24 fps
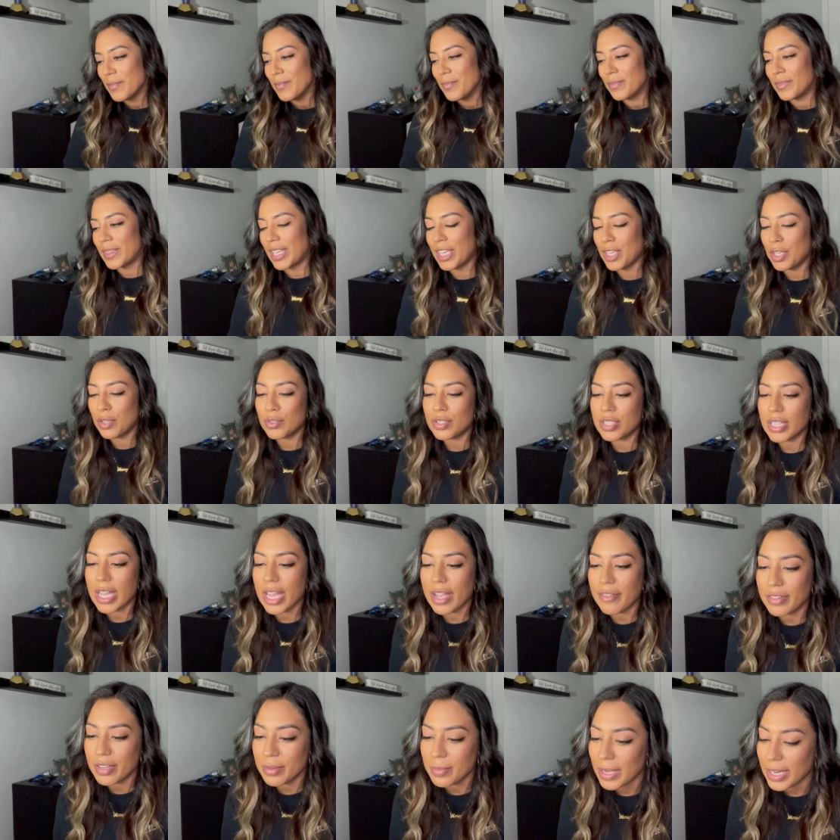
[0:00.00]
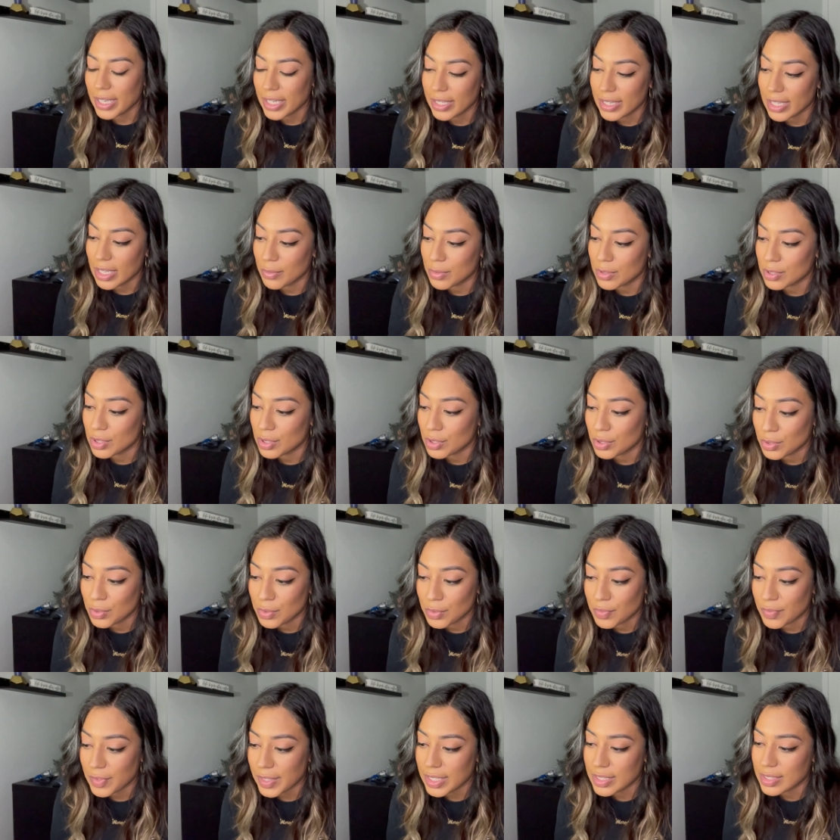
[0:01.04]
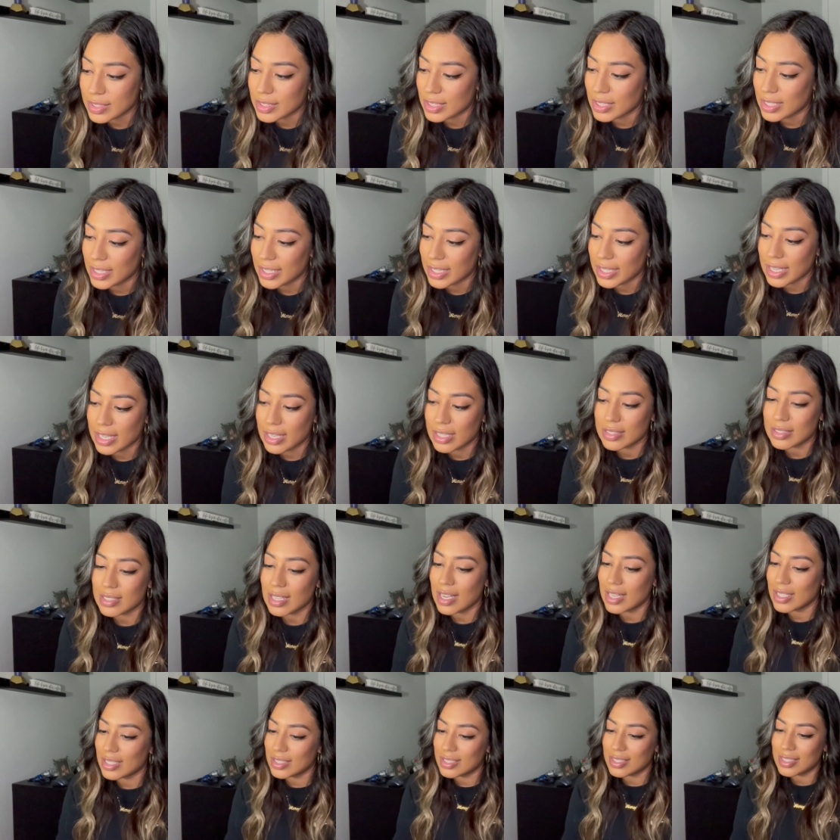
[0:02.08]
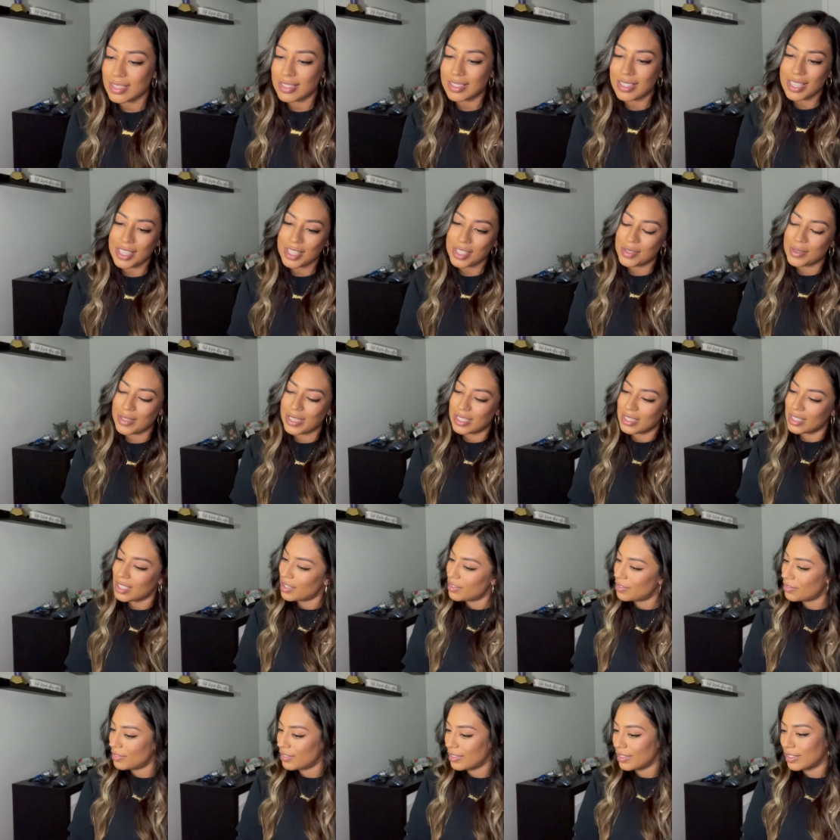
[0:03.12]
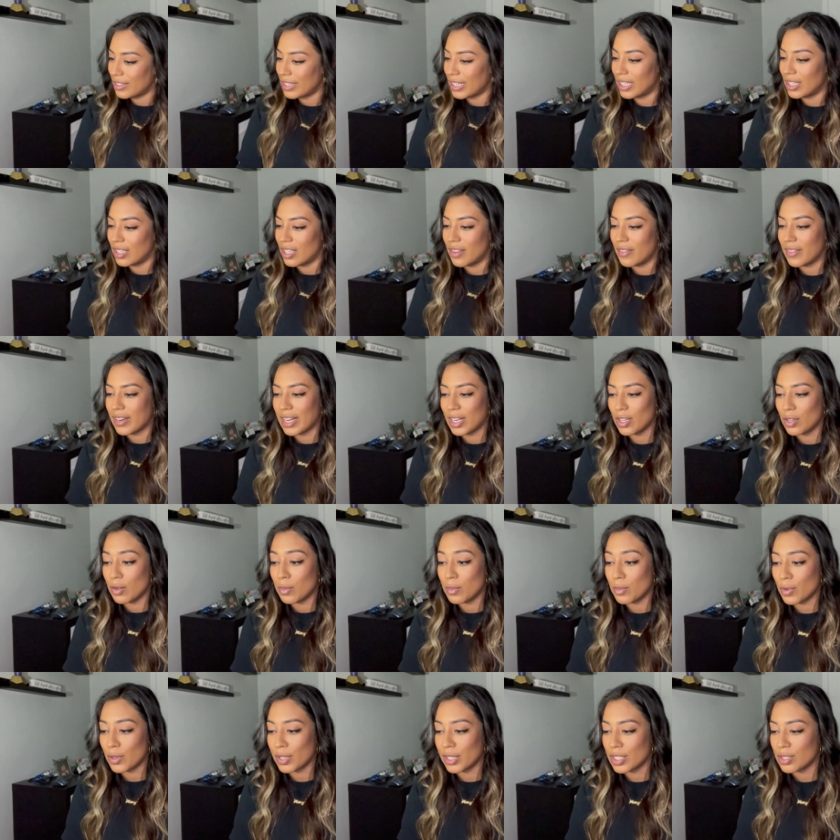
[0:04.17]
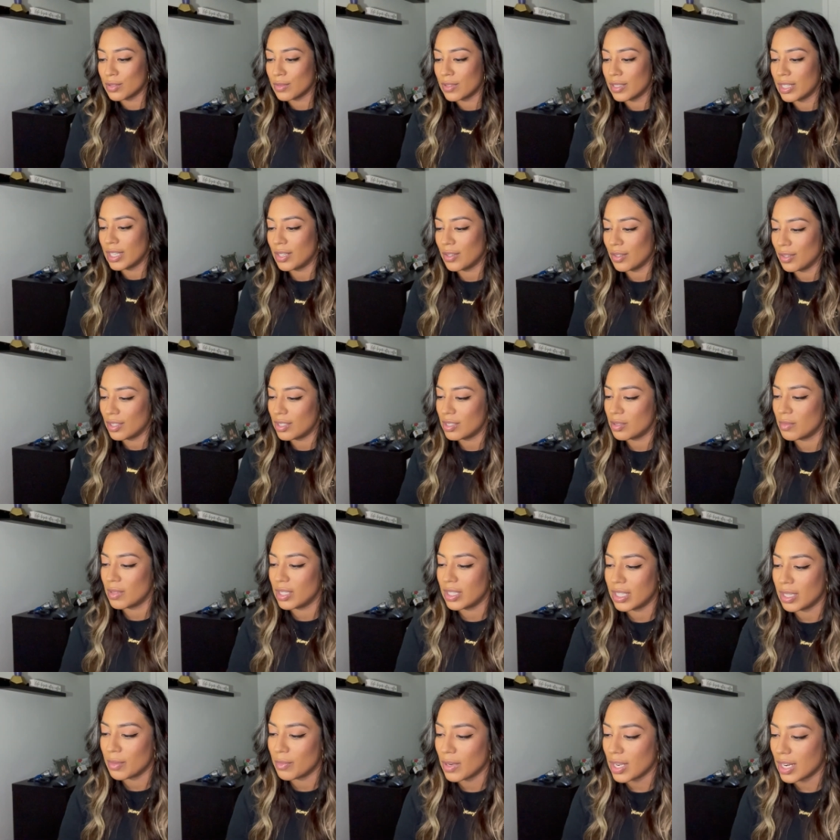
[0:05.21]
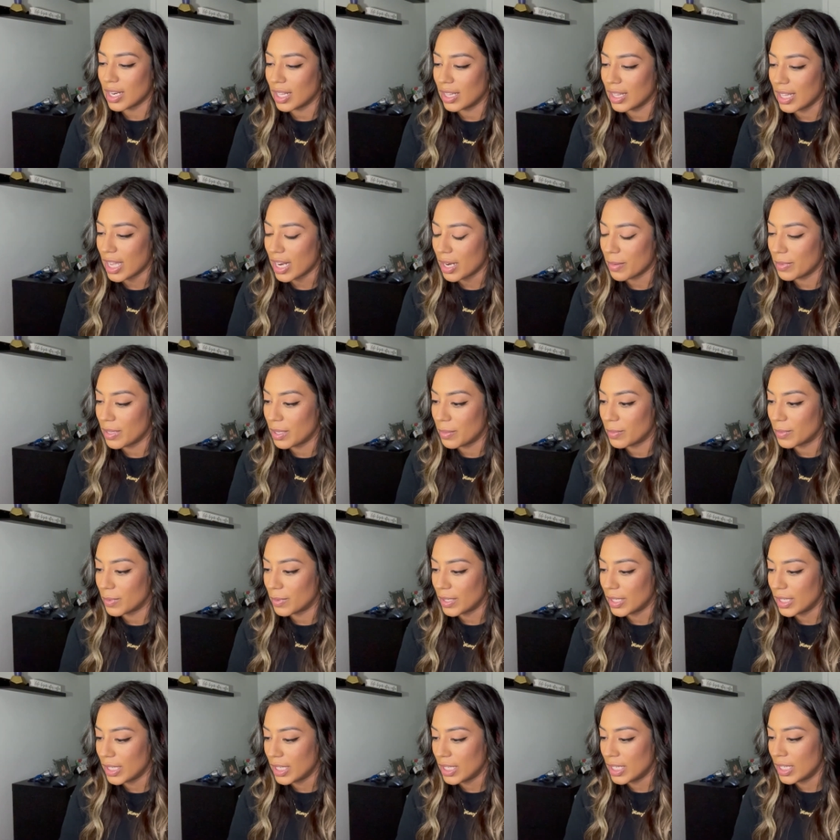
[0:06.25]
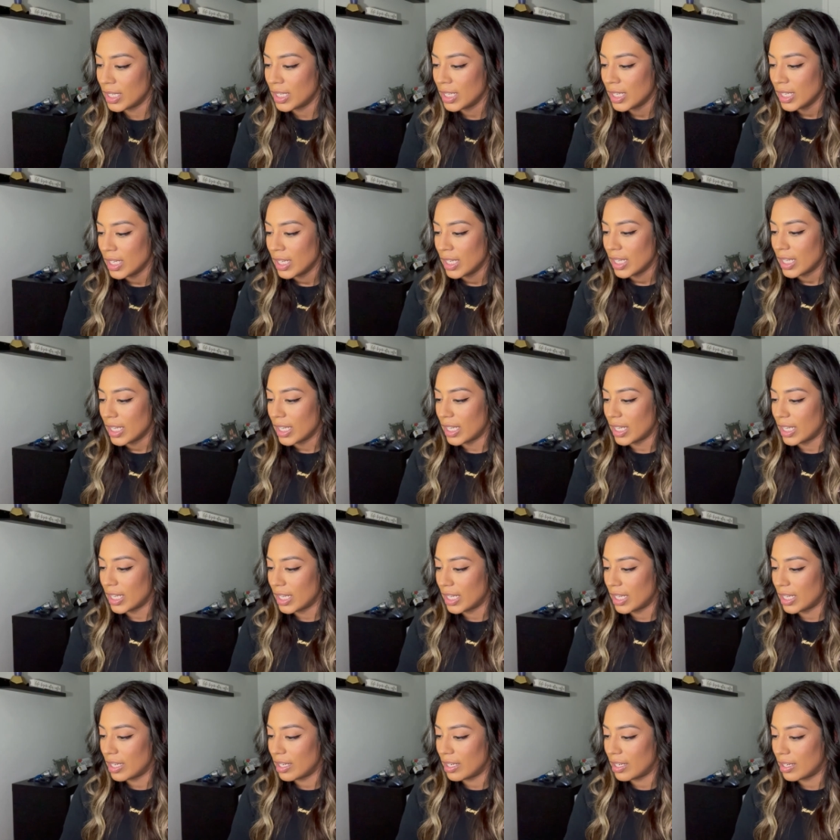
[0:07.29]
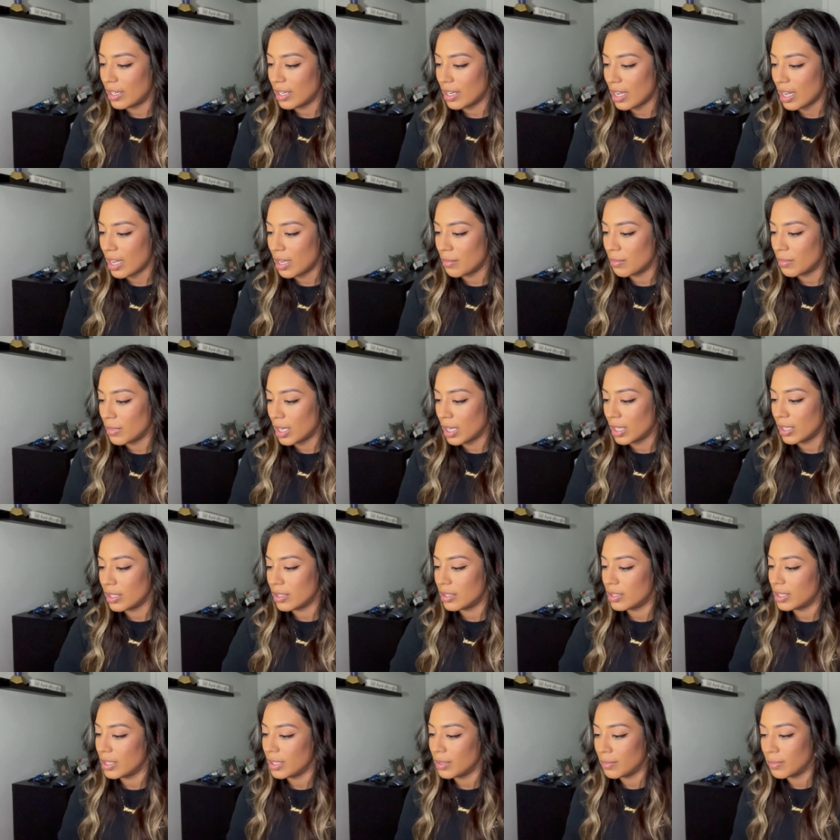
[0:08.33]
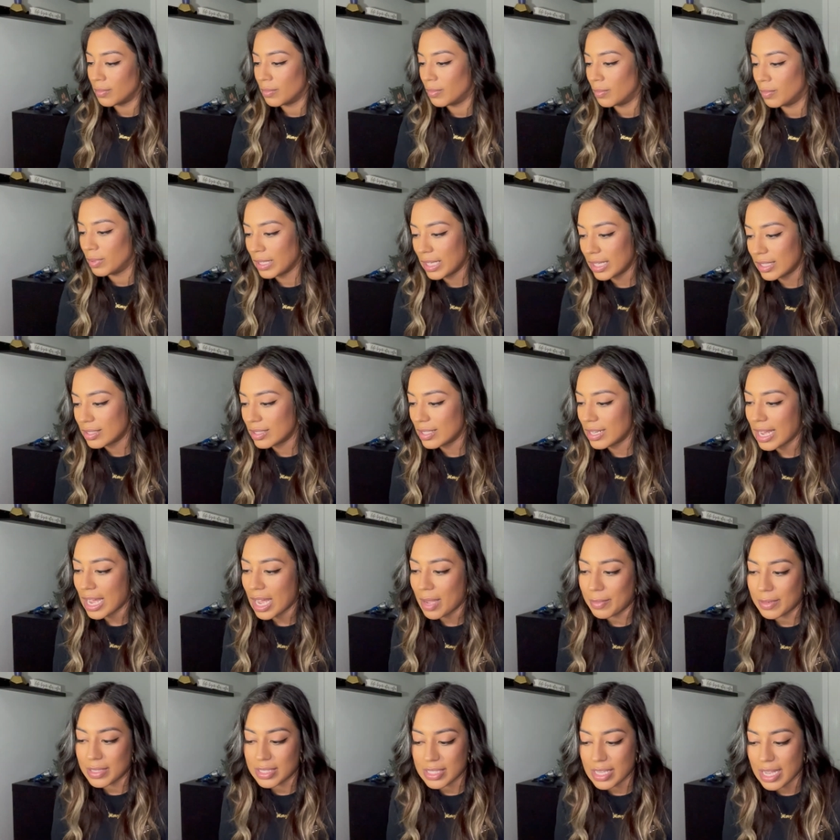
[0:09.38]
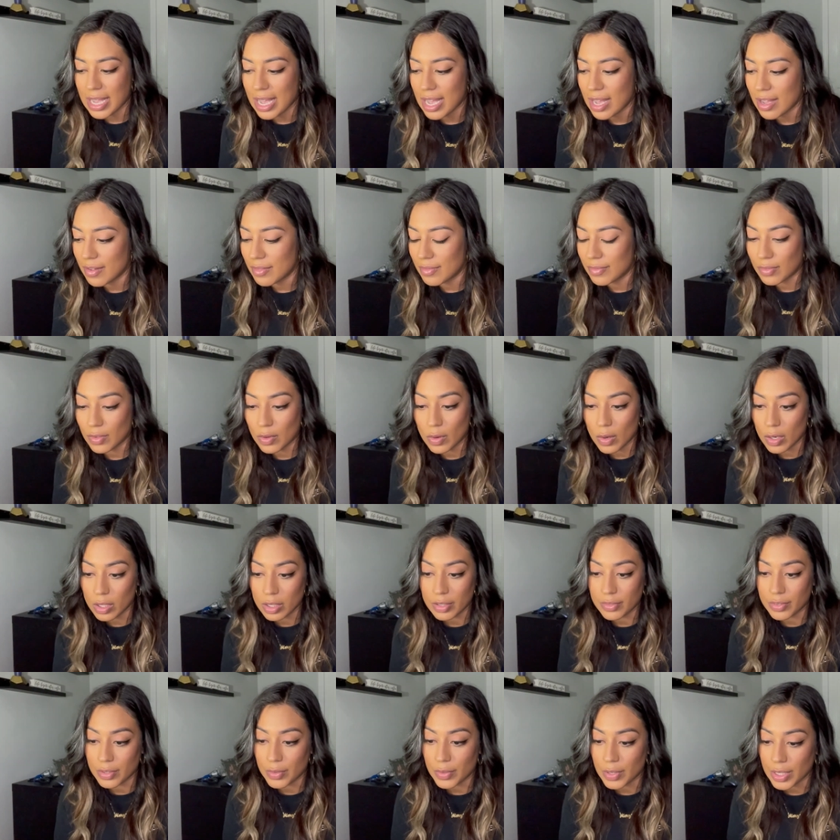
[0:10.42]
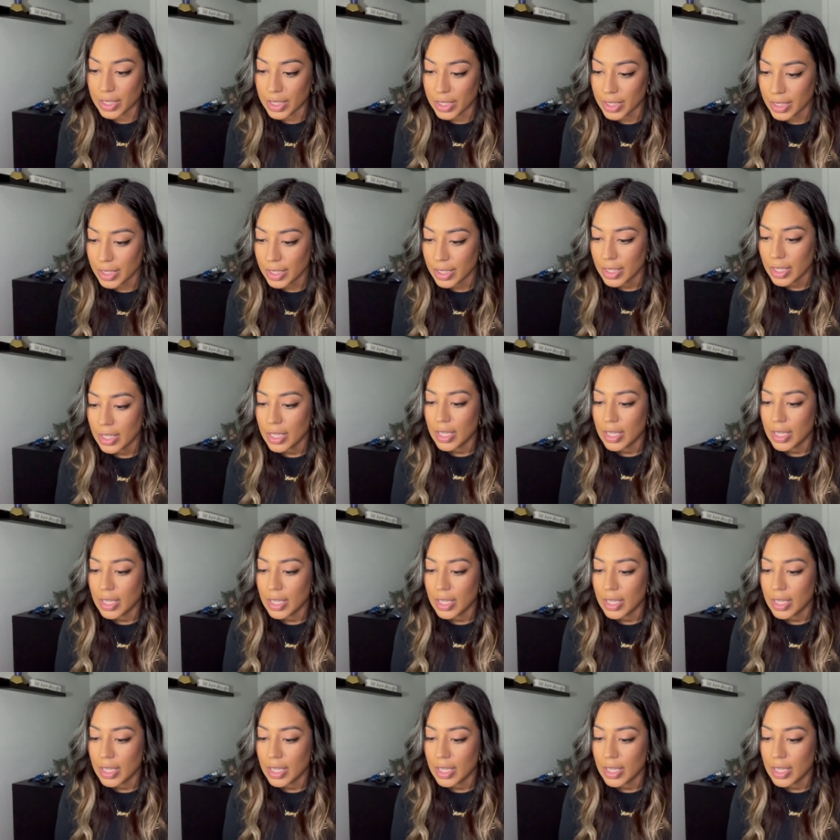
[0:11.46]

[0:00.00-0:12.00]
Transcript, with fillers: Thank you to everybody that was a new face today, guys. Honestly, thank you. I love it. I love it. I know Mornings when I know this Monday brought a lot of people in. And I'm honestly blessed and happy to have all of you here.